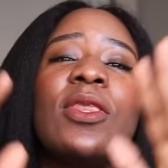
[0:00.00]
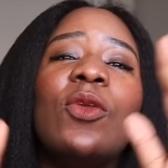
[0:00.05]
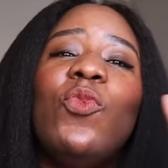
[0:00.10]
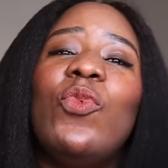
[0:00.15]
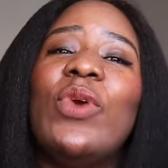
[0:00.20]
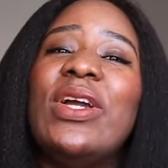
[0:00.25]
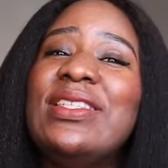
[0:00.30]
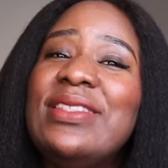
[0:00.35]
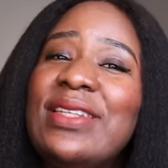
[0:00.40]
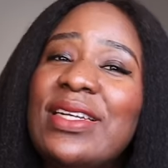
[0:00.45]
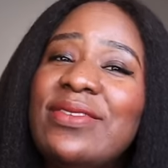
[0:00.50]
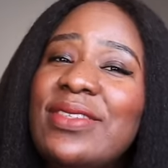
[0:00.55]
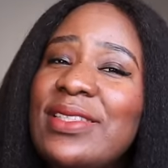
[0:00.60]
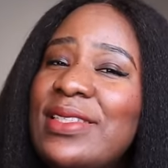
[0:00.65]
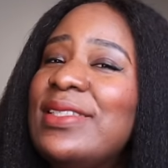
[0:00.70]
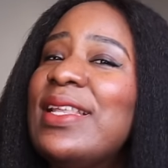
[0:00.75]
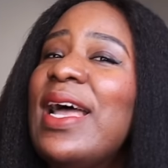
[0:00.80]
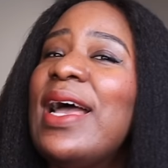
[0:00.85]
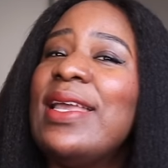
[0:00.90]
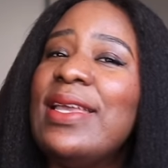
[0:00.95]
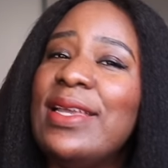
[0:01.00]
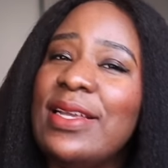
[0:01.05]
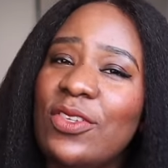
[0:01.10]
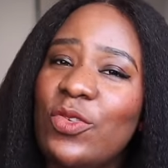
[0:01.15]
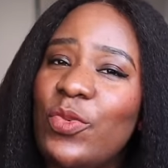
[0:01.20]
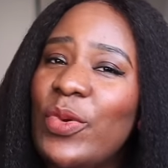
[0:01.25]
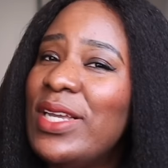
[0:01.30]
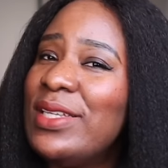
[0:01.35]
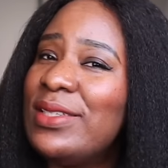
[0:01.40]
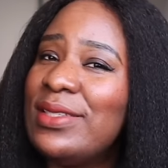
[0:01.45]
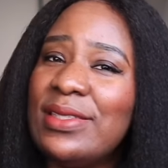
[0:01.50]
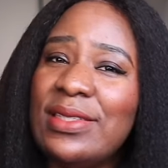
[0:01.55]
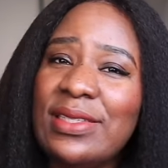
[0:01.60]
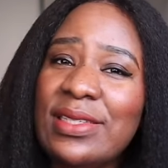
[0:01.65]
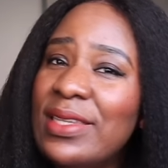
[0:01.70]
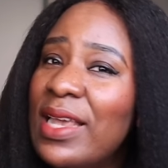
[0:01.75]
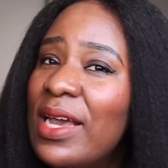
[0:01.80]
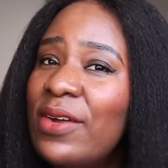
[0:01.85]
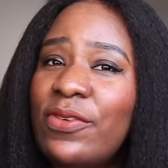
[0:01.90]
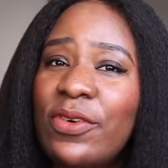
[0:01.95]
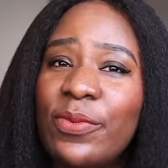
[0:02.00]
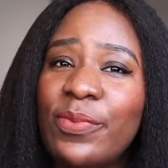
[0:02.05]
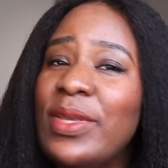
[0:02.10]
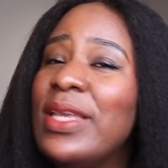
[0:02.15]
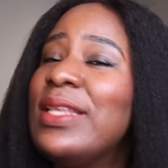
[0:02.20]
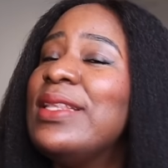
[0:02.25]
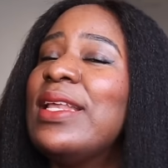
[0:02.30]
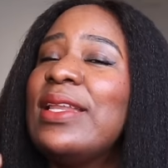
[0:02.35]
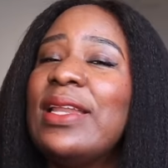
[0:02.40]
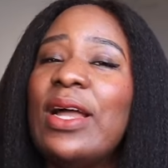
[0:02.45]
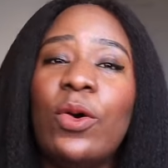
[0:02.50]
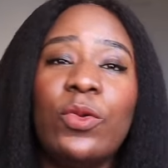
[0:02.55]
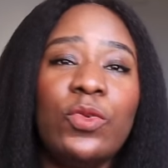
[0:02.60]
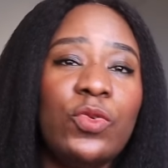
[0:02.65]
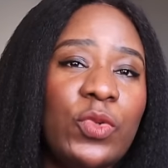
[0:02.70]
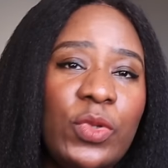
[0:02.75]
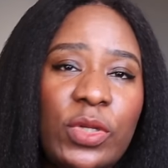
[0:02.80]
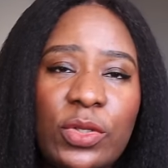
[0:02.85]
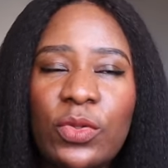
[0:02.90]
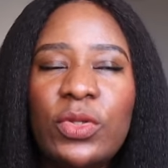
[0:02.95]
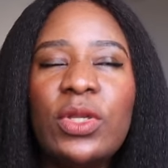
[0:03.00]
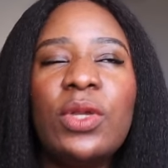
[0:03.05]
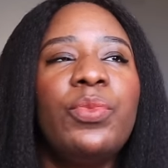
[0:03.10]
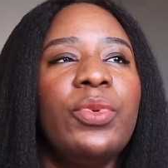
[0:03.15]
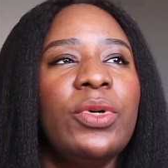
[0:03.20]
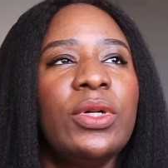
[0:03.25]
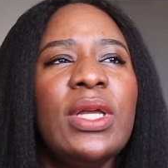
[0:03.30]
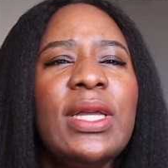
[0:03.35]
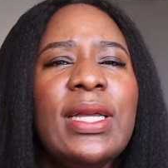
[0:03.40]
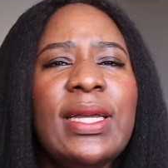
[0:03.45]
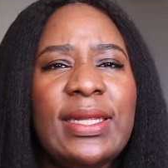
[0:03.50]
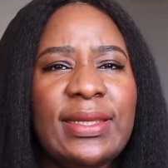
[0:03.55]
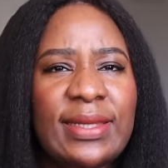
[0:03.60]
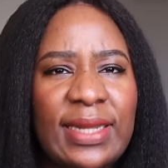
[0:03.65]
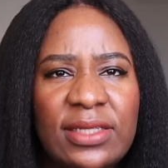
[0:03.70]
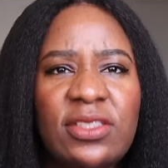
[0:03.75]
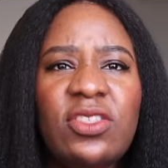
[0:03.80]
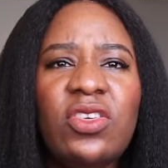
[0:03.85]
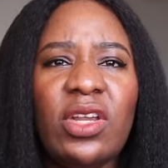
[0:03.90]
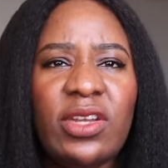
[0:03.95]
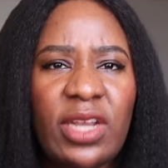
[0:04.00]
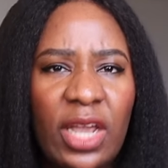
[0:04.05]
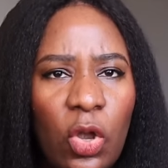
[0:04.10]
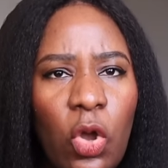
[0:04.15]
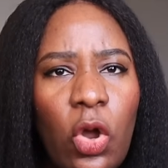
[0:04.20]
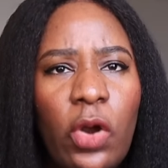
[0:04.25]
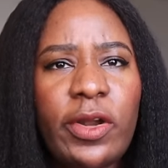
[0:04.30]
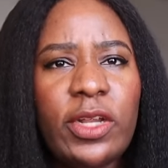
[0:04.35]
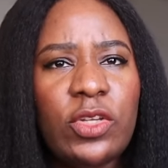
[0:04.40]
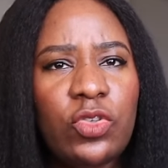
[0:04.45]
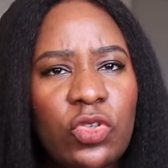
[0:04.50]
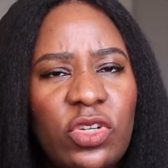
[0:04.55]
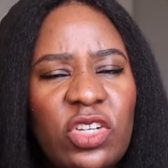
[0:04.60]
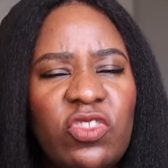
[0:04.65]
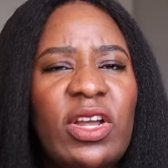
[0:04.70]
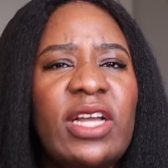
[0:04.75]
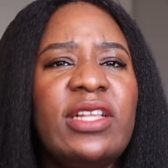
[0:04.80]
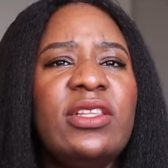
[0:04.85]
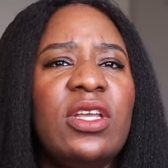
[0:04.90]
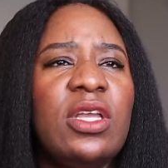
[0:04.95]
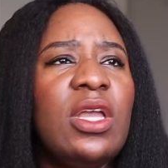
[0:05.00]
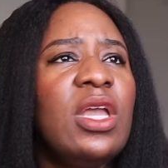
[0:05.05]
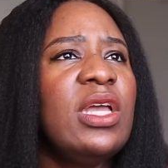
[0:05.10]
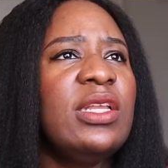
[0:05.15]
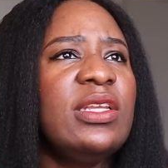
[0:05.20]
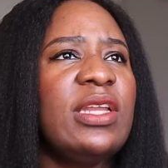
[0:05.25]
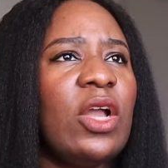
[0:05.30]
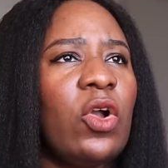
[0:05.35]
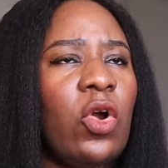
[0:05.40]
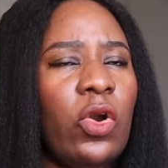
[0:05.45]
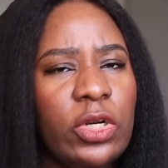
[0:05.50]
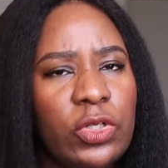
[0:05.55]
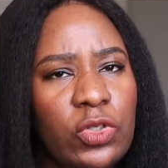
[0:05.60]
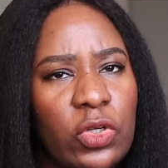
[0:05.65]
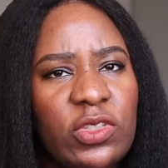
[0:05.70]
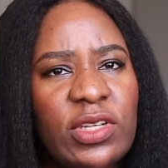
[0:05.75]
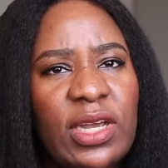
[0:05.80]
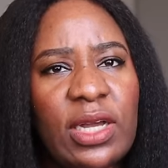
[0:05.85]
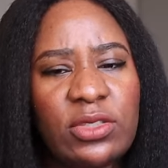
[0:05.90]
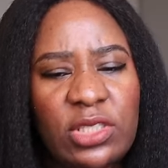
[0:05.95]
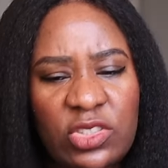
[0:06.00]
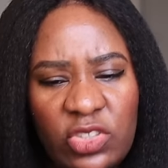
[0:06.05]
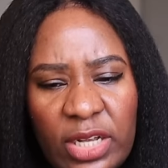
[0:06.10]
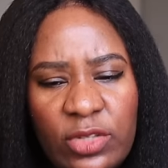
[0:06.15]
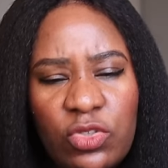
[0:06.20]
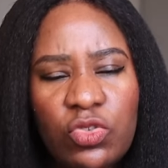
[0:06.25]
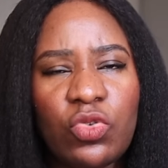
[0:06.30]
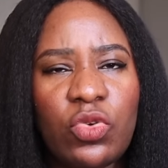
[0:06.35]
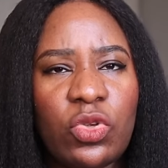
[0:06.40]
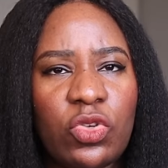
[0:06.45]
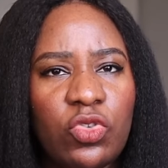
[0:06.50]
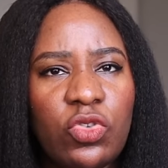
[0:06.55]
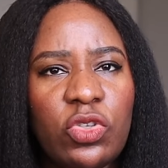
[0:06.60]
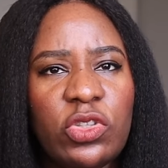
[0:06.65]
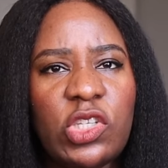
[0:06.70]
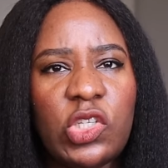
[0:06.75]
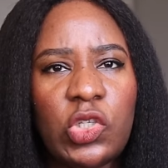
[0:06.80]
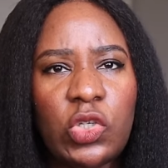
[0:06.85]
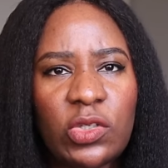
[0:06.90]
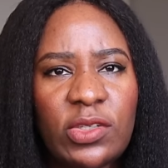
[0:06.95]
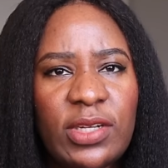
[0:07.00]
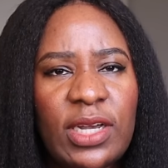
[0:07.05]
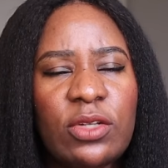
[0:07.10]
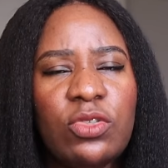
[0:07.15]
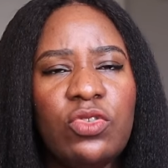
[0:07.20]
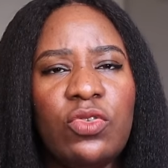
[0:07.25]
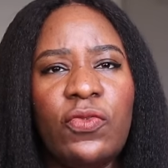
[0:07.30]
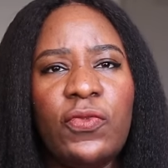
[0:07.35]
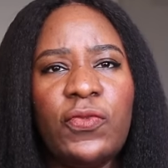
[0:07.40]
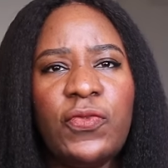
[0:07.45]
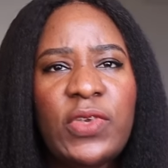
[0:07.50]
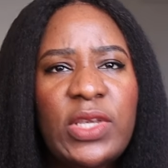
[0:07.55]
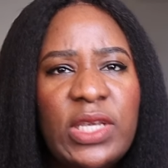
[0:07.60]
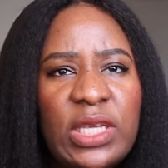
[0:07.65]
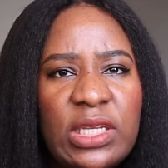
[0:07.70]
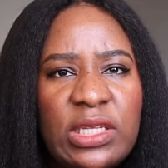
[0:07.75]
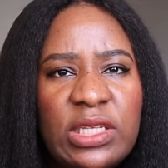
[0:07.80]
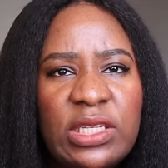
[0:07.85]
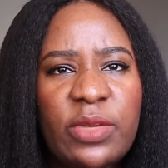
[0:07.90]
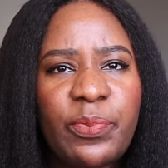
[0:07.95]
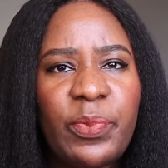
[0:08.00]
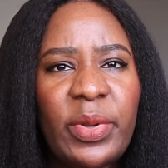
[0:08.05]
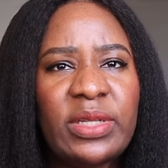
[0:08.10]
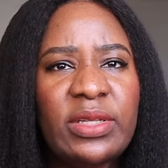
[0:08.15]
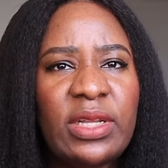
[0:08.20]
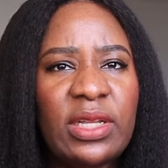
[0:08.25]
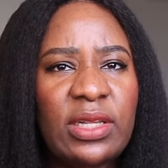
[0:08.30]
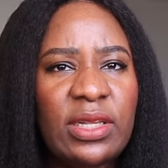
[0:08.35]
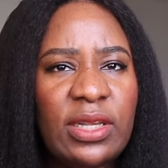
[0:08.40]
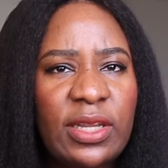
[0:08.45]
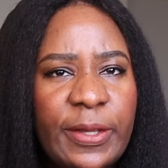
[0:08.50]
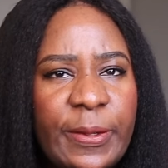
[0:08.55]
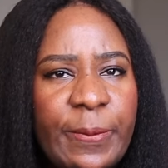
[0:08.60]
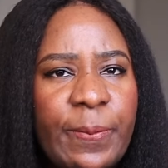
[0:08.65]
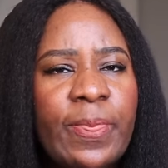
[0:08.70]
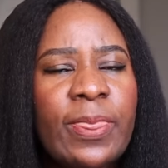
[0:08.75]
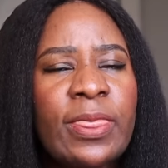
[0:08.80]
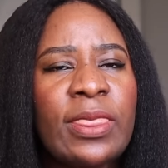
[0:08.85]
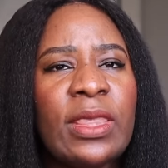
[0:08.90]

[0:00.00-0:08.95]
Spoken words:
When they reach that age where it is easier for me, then I'll do it, okay? But Nigeria, they encourage you, they encourage your child, they try to, you know, teach your child to feed independently.